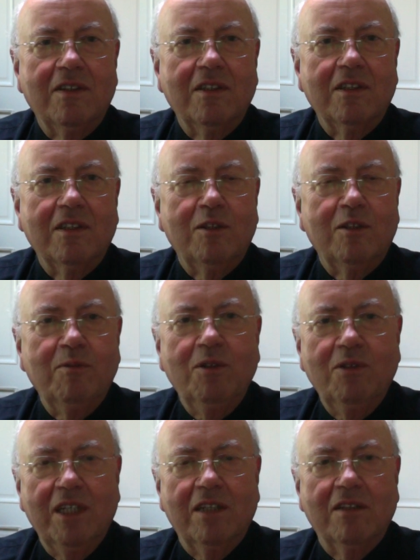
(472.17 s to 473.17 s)
the
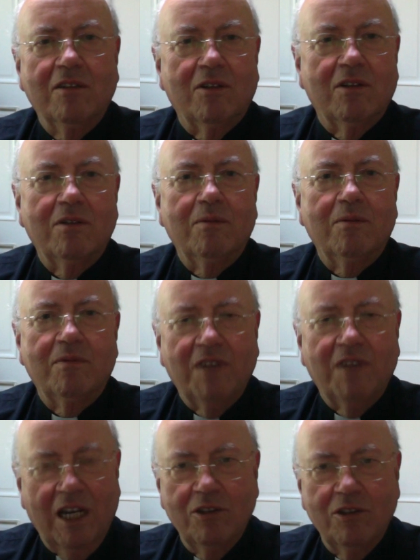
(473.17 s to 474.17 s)
communion or the
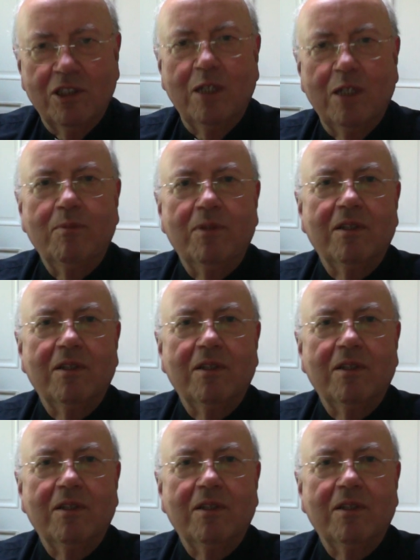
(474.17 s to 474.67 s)
fellowship,